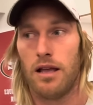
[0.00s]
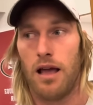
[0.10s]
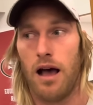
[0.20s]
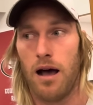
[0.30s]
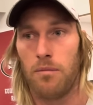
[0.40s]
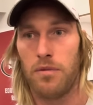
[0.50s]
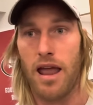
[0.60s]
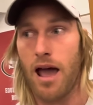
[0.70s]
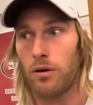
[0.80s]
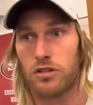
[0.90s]

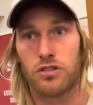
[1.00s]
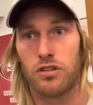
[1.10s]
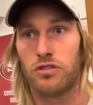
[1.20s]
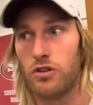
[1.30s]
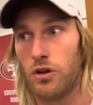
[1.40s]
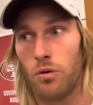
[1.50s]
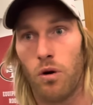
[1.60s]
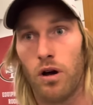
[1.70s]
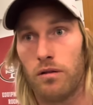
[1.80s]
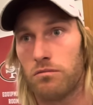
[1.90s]
now it's just you do
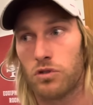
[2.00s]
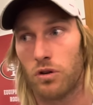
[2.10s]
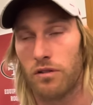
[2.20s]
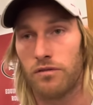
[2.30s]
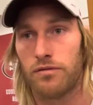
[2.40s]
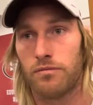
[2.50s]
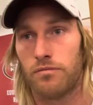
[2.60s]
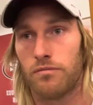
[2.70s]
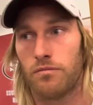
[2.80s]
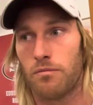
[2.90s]
what sort of
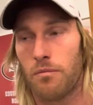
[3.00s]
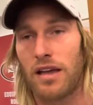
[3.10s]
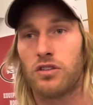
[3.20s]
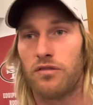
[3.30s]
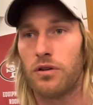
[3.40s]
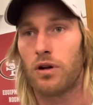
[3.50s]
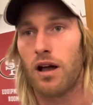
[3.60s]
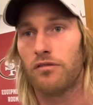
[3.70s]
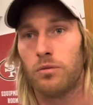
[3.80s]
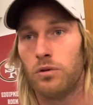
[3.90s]
makes you feel
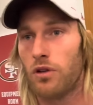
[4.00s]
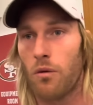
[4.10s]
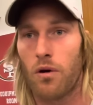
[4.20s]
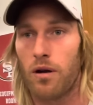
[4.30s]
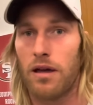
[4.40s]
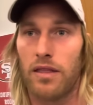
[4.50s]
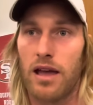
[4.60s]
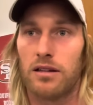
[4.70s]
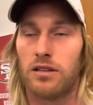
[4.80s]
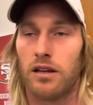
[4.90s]
comfortable. Don't worry about
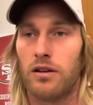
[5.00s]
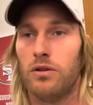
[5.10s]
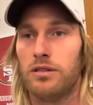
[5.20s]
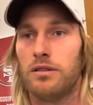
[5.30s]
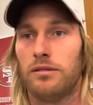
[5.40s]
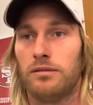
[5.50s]
the outside noise.